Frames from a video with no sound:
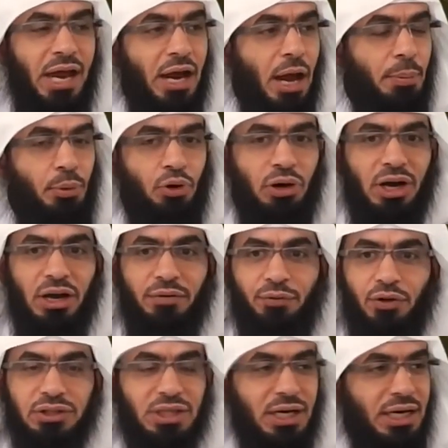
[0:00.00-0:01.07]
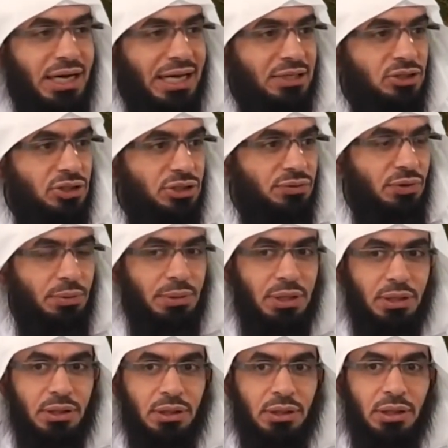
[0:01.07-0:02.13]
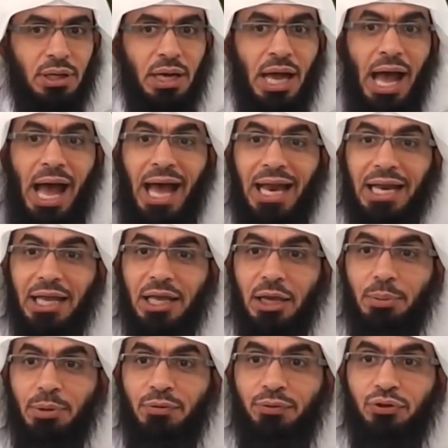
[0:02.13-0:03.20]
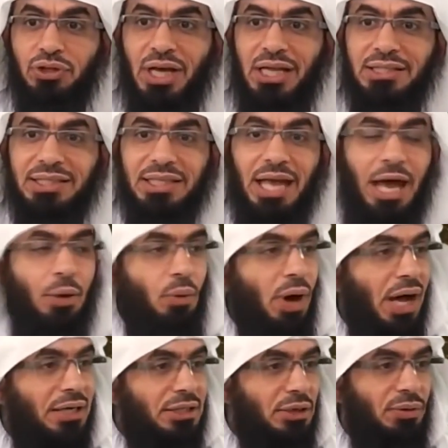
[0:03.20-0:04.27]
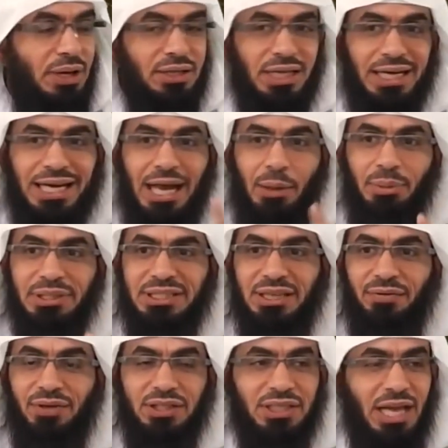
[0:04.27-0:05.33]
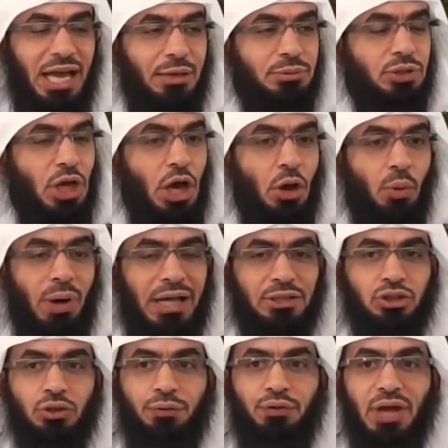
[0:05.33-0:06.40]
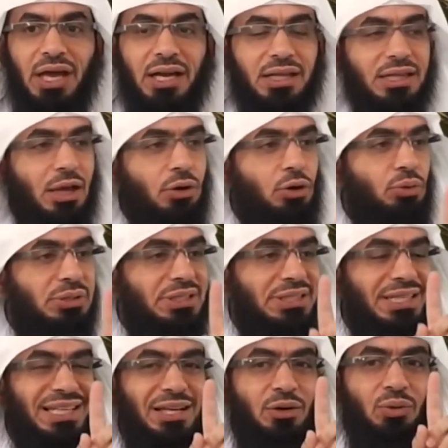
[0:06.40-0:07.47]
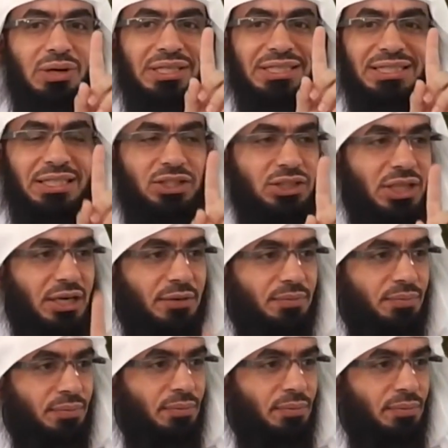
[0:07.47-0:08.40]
And Abu Hurairah falls unconscious from it. Ali ibn Fudayl said, I walked around the Kaaba 7 times while Sufyan al-Thawri was still in one sajda.